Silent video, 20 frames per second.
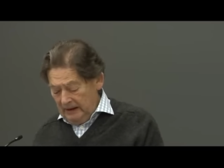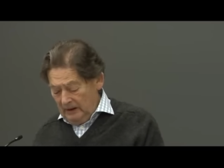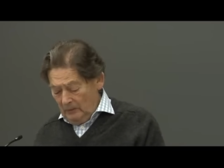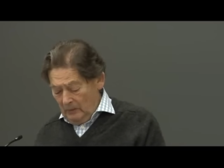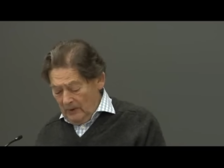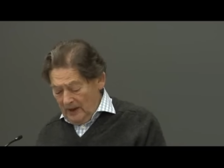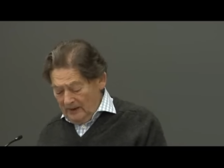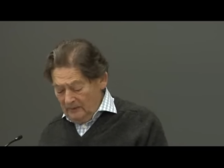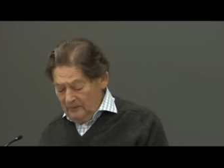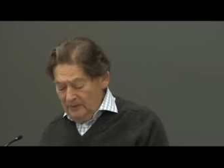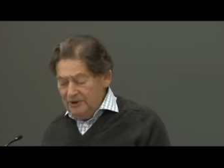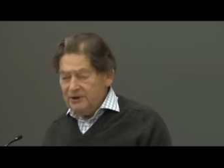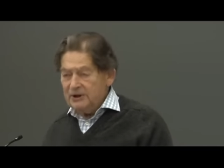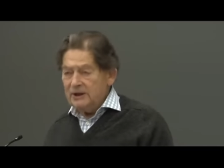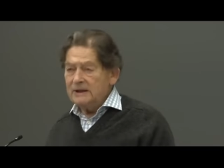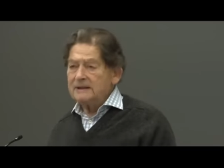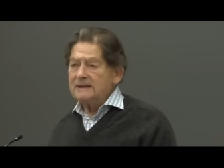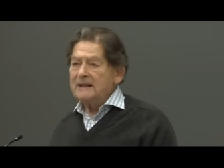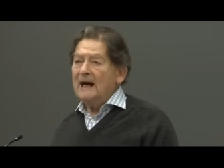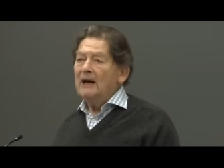one which
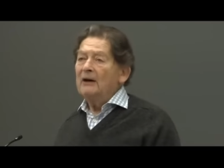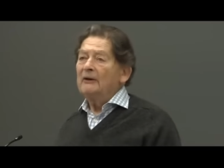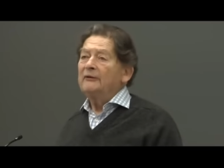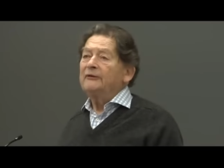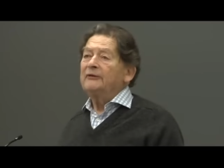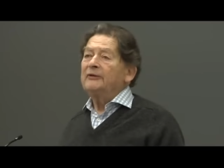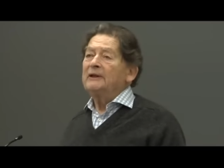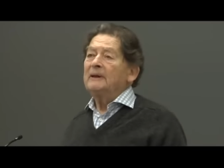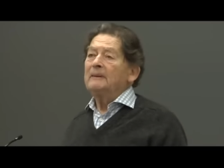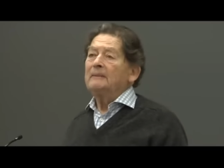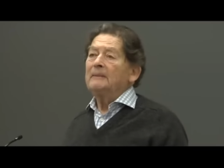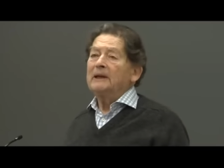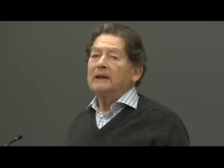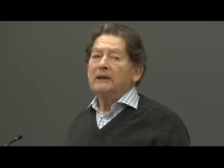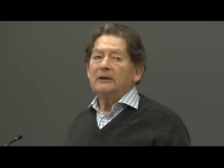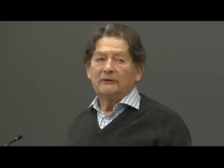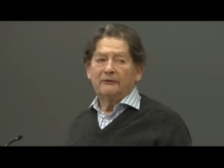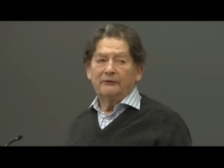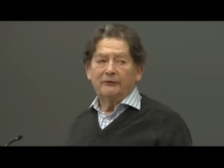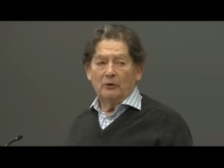is now firmly
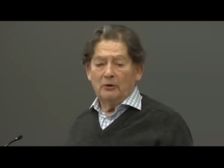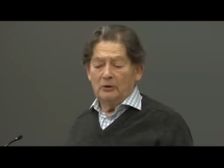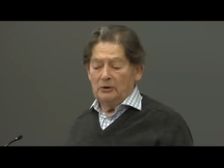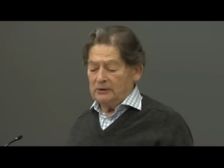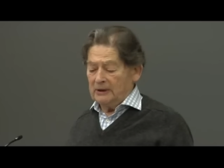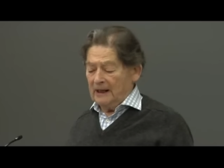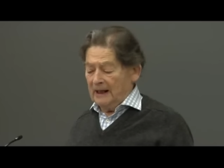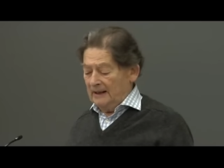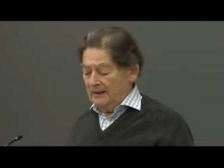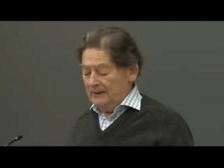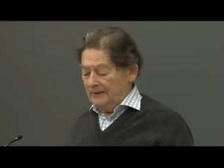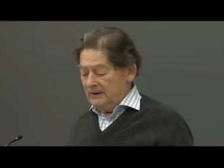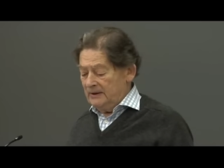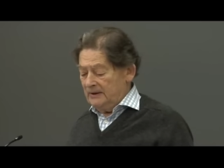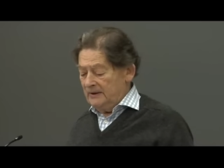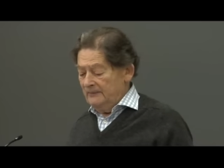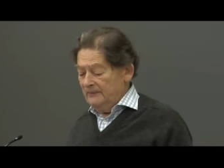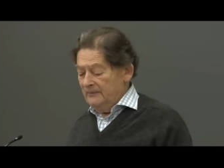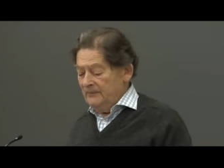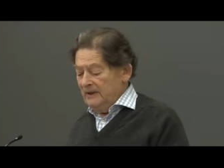in the
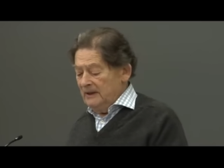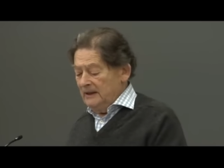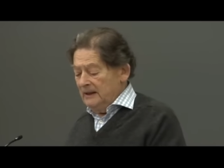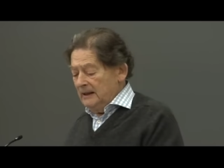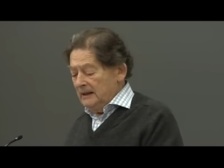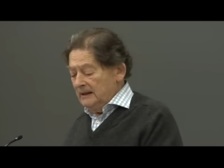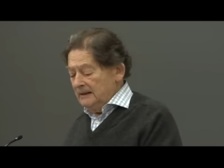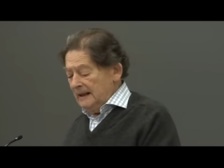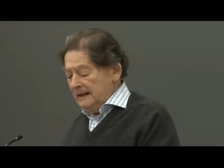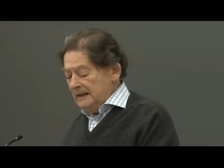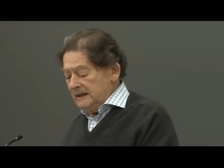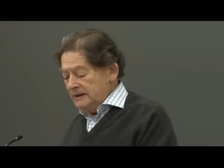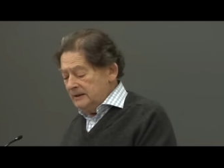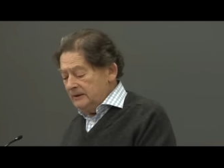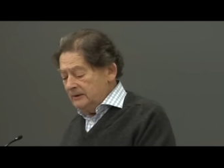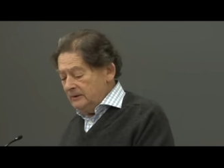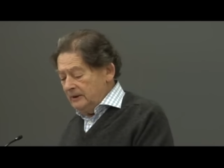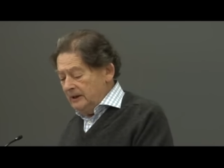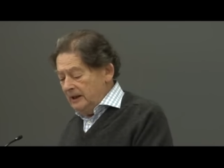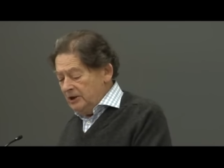foreground, and that's
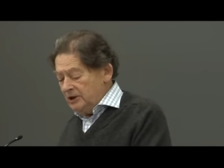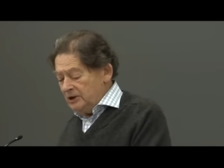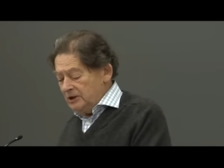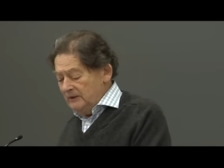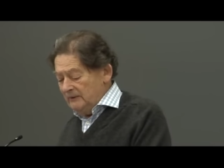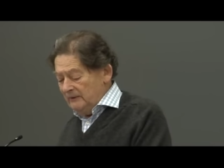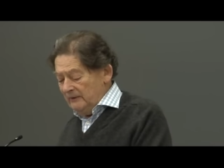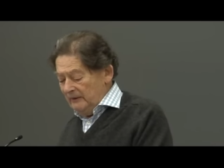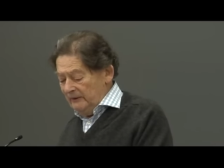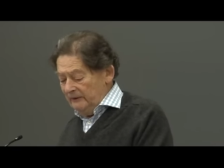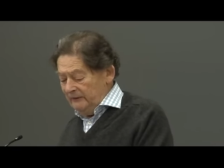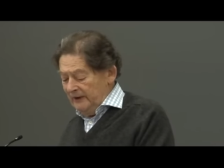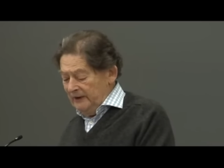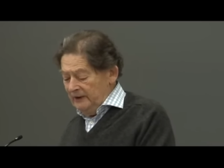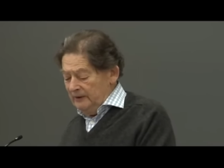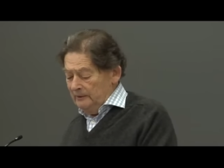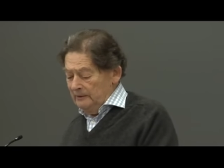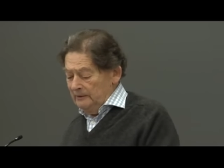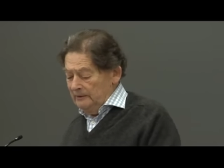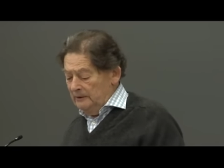the creation of a
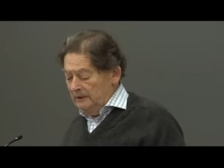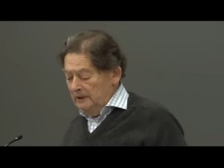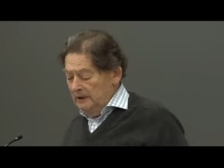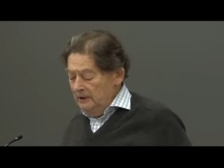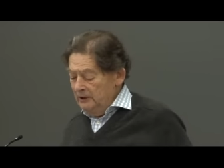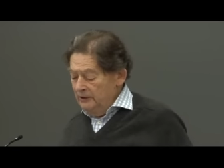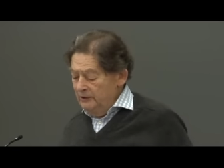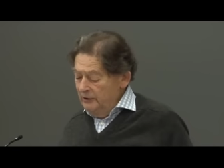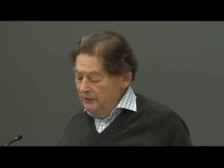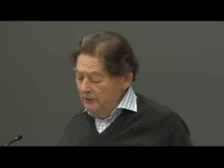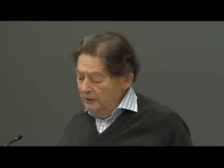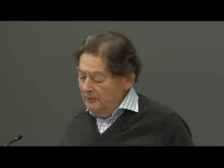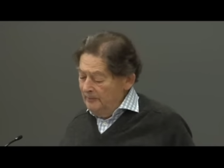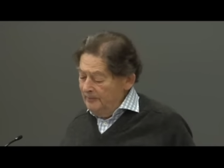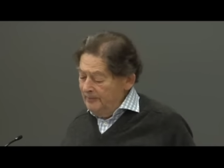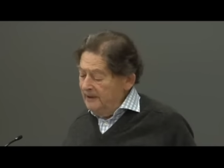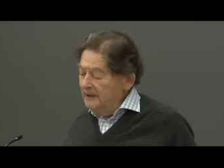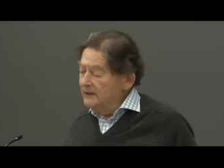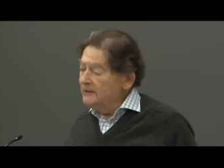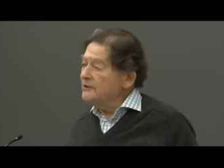federal
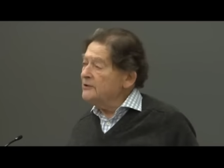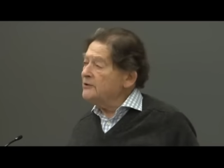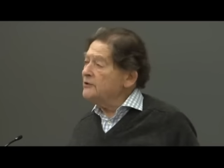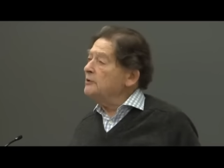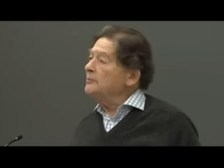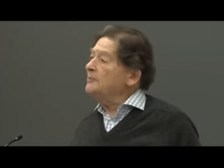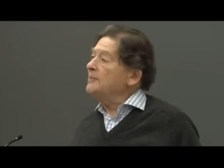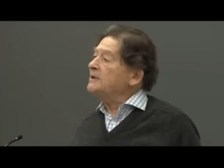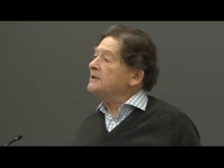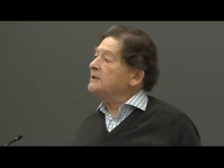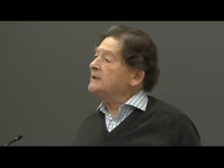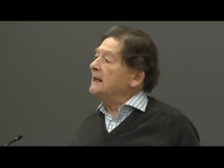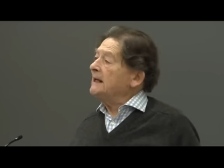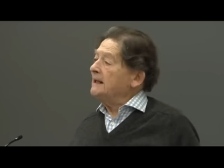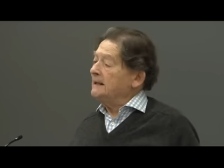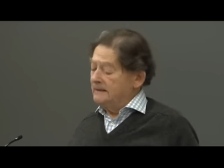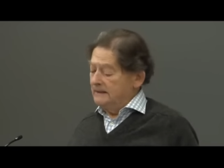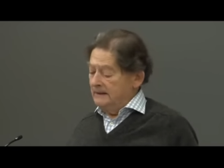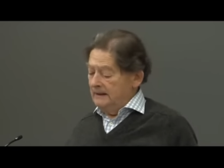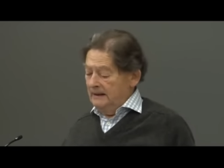European
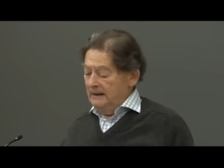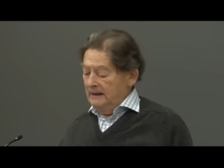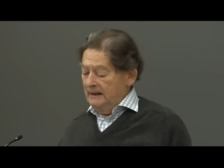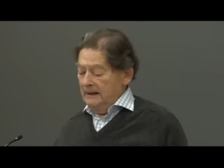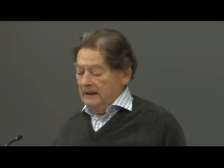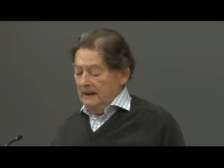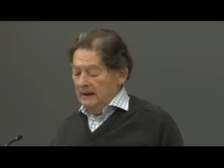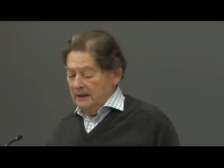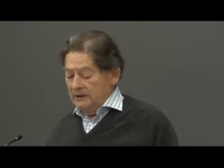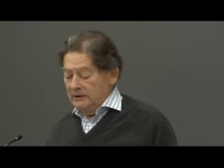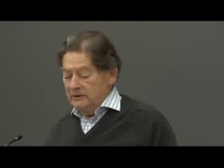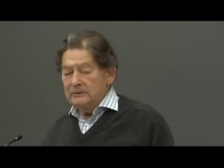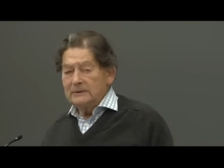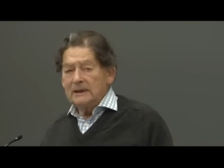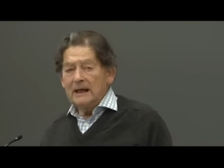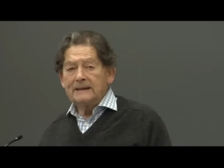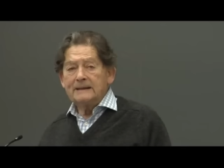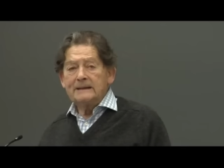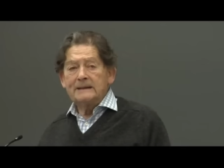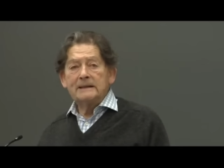superstate, a
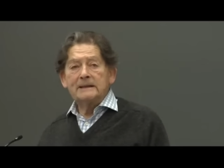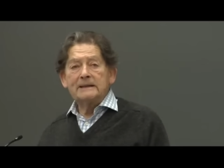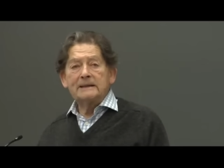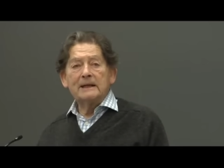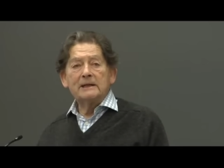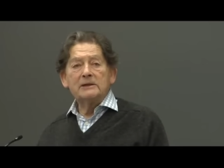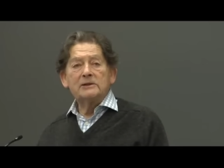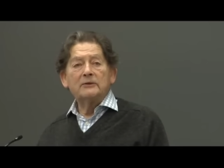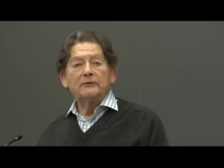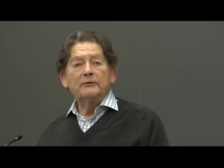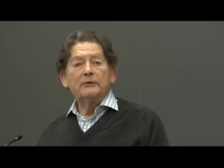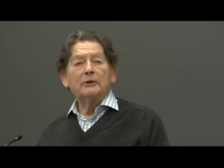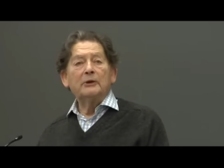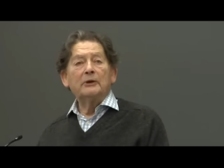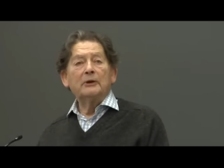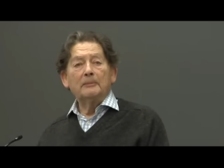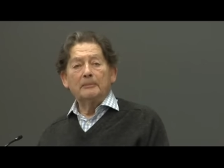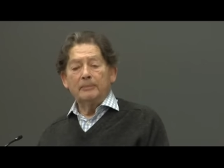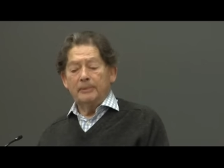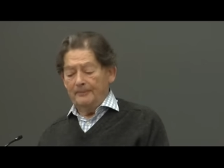United States of
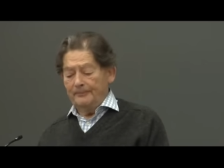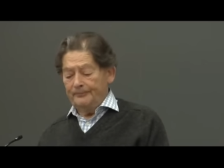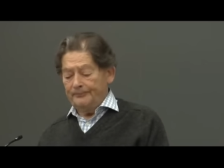Europe.